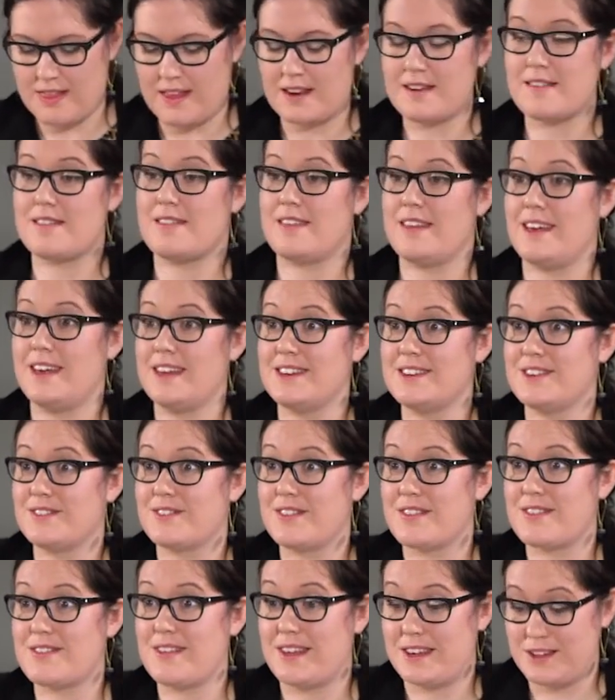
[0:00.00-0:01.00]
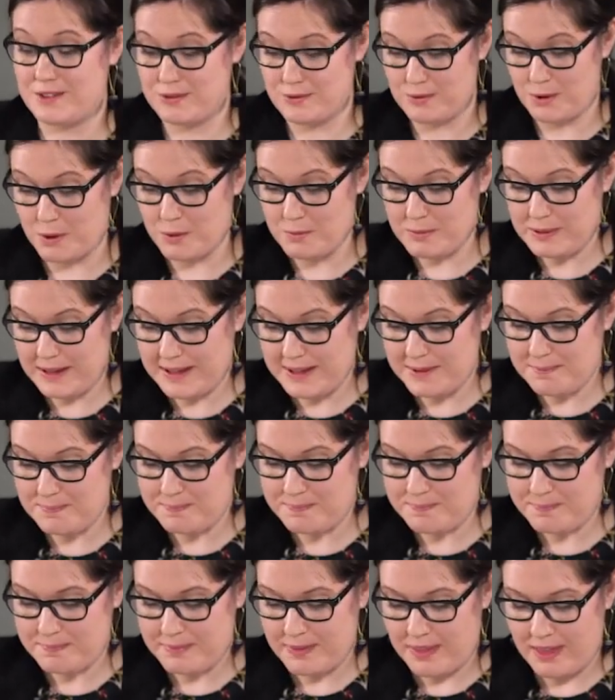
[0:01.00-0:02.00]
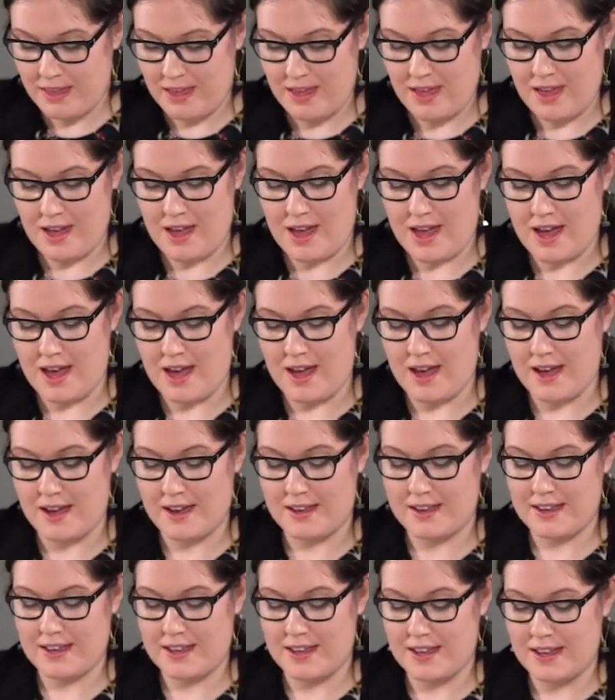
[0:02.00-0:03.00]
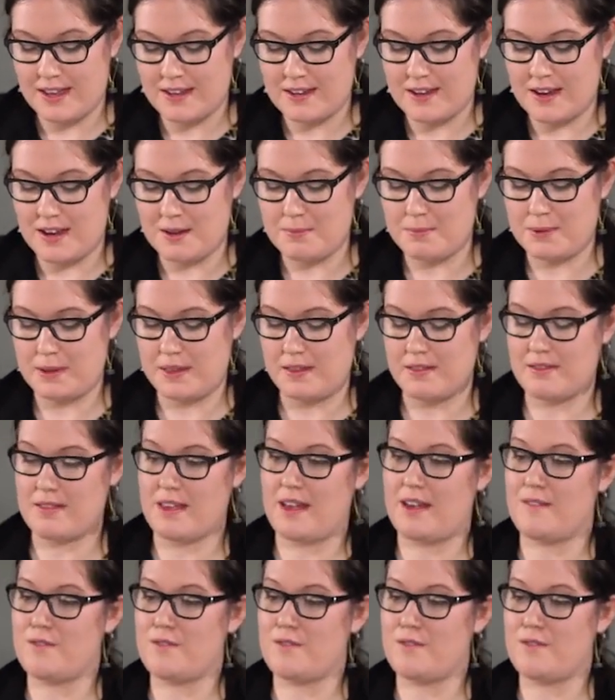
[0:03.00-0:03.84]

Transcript: That is the end of the second role play. Can I please